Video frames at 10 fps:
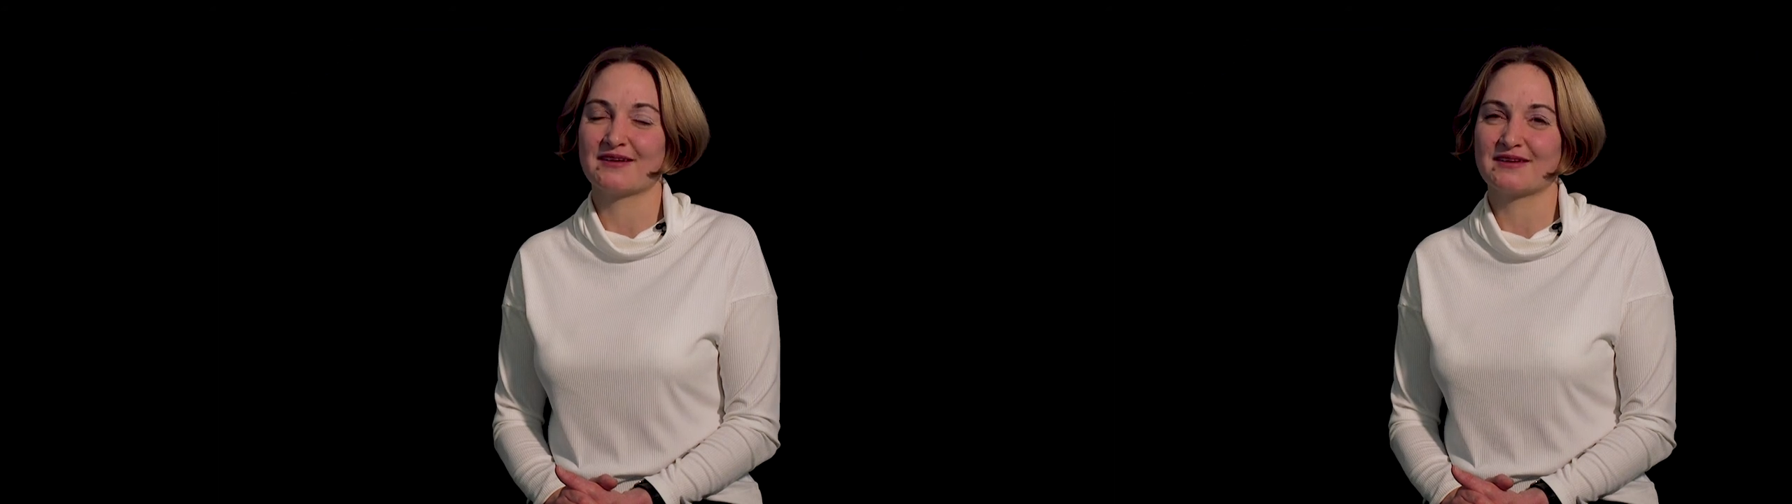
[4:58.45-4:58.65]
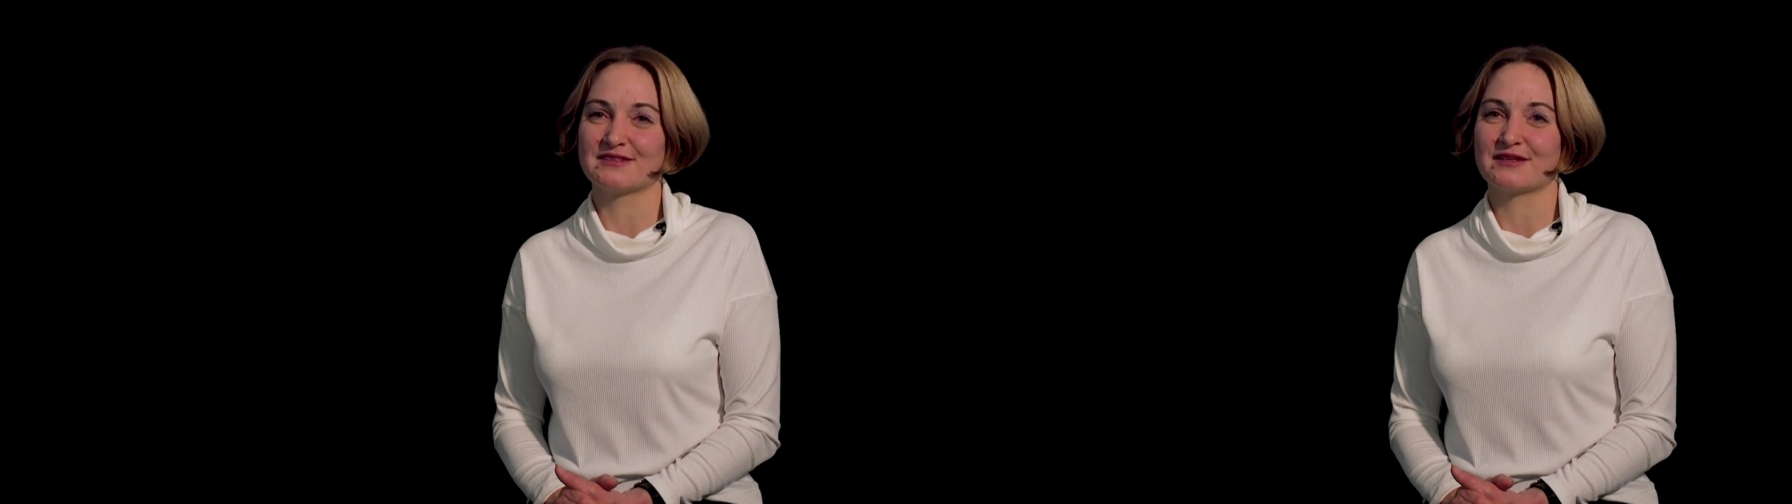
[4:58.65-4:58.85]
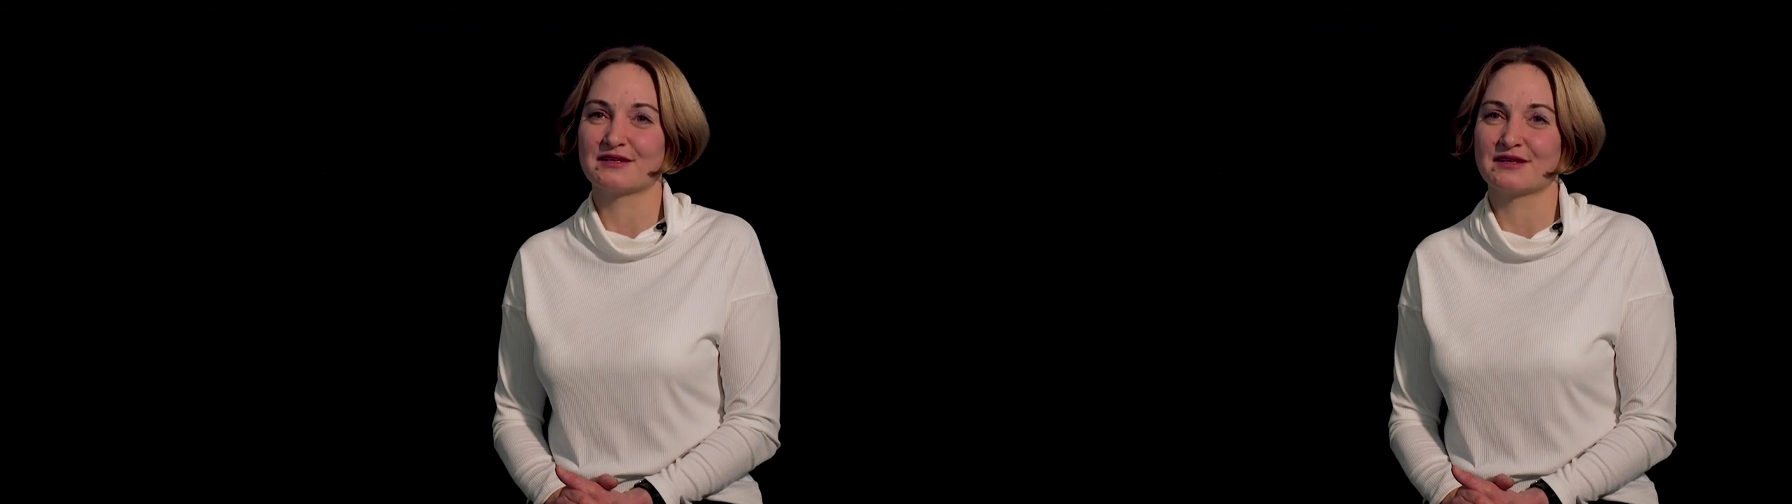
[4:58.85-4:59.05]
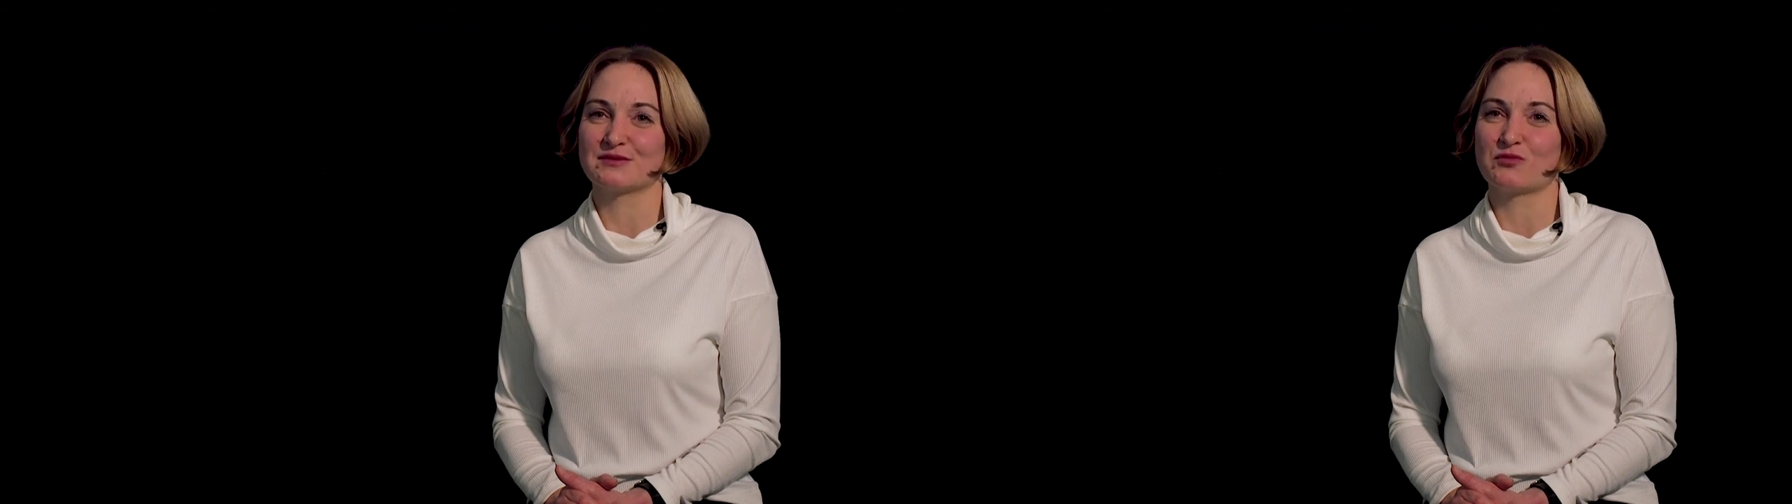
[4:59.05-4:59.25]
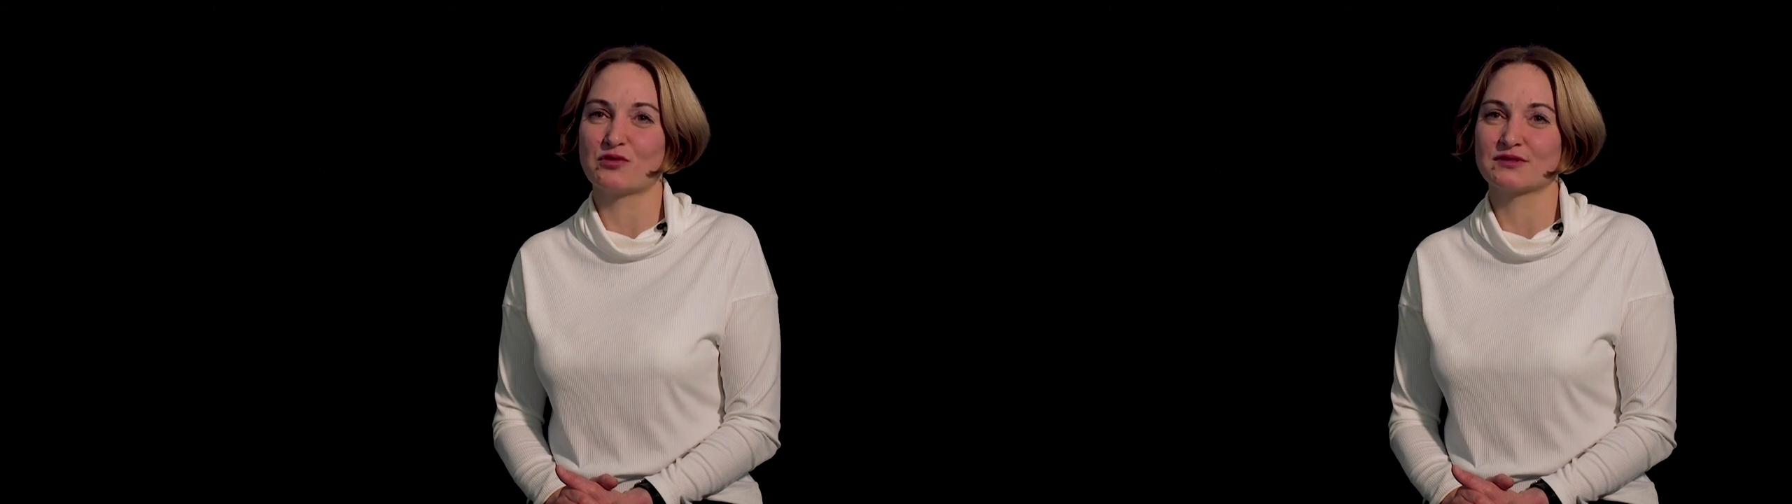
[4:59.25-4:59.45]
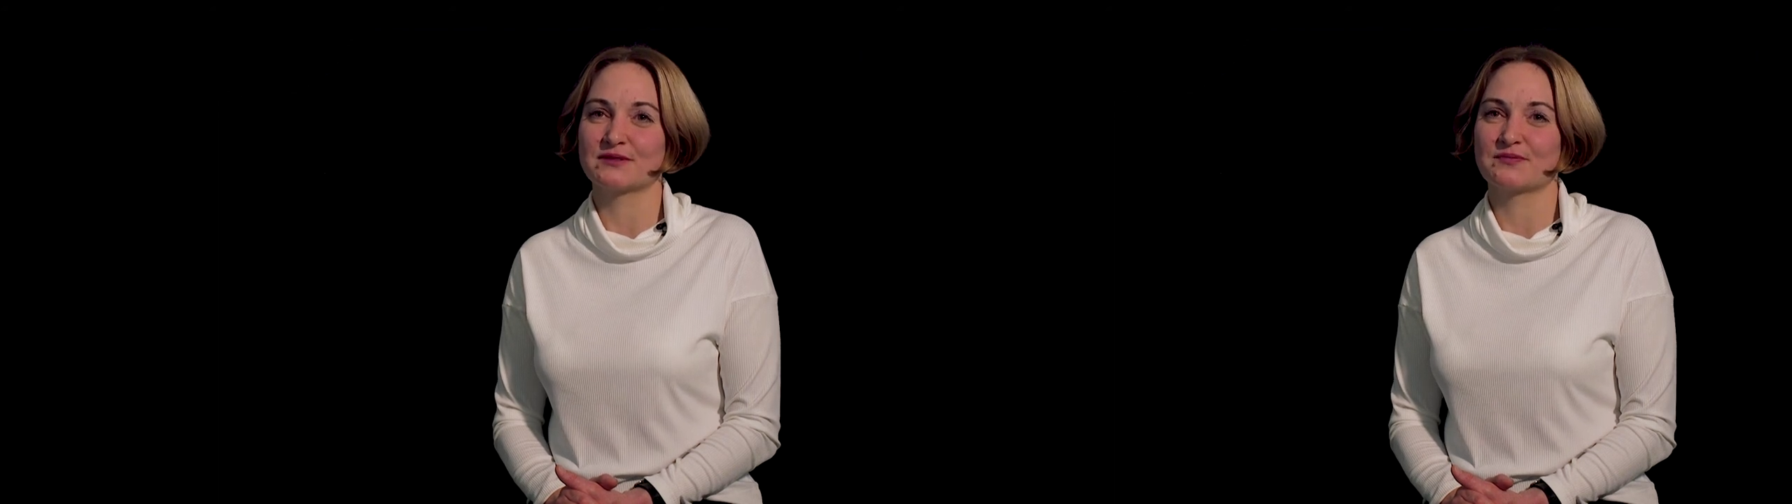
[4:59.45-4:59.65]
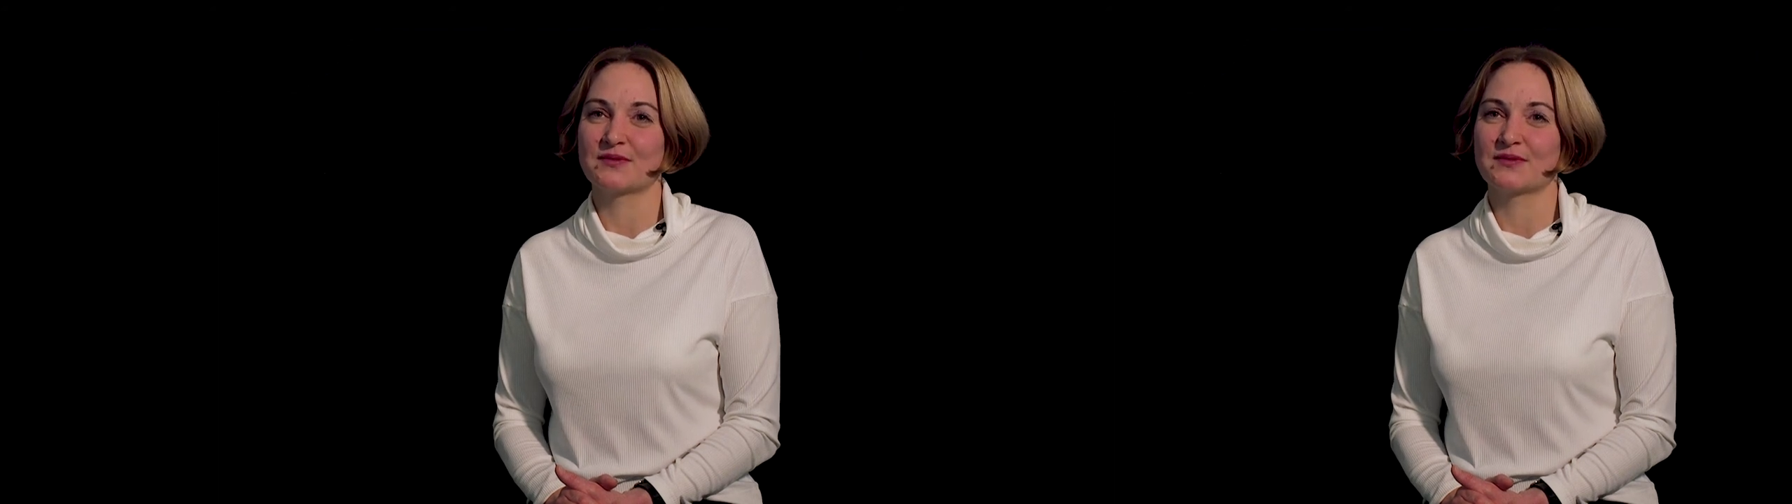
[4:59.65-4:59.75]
as a S-box.